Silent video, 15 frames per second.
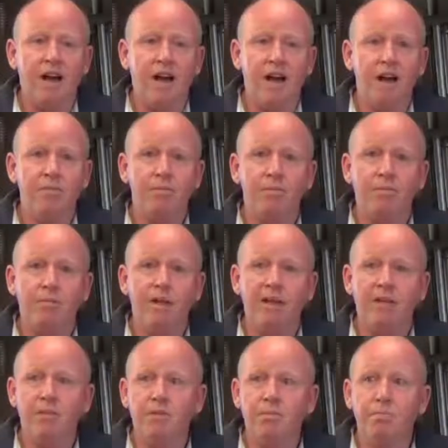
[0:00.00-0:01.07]

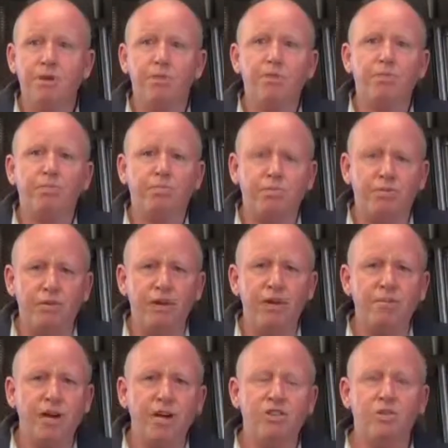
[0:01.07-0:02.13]
But it was
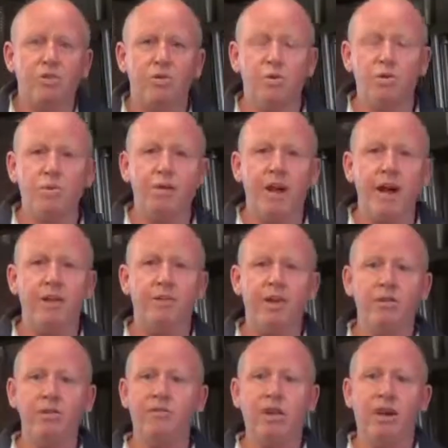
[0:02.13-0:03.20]
pretty much
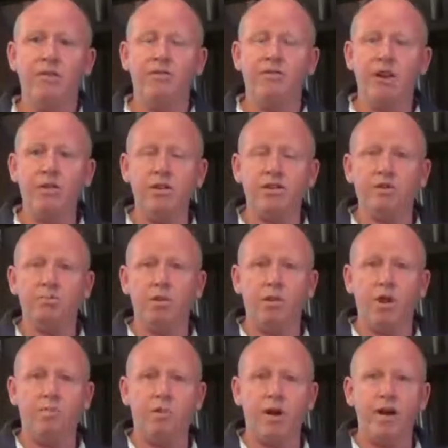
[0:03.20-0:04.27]
automated. There was a very
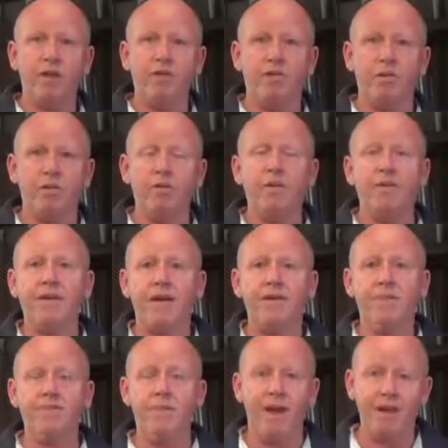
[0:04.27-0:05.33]
small operating crew,
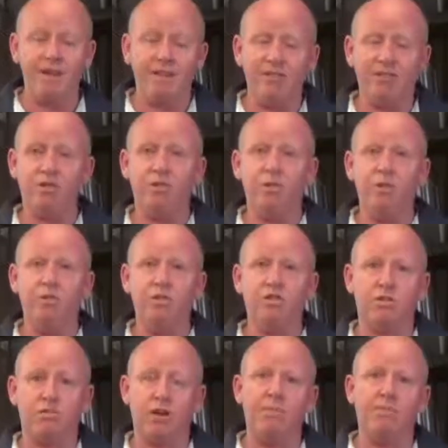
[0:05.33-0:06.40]
and the maintenance crew was
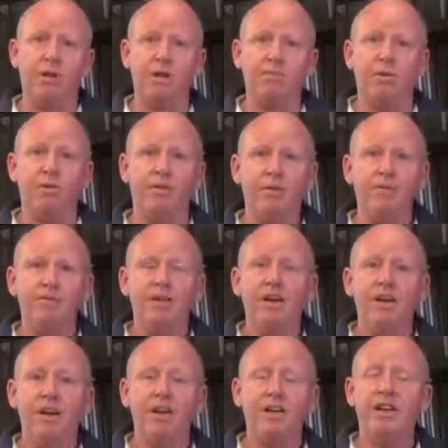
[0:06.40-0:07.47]
3 people.
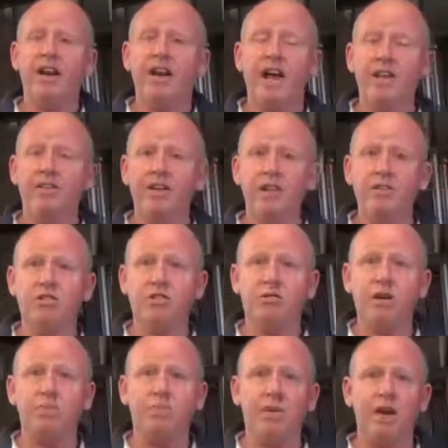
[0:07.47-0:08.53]
Okay, and those
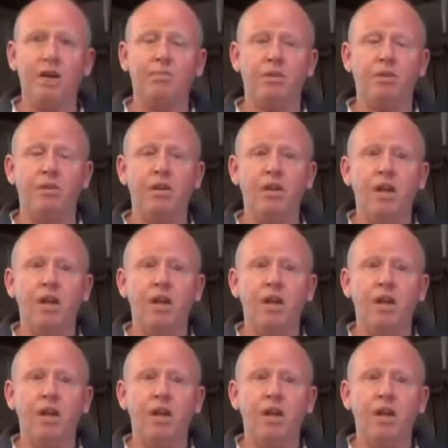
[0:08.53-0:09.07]
3 people,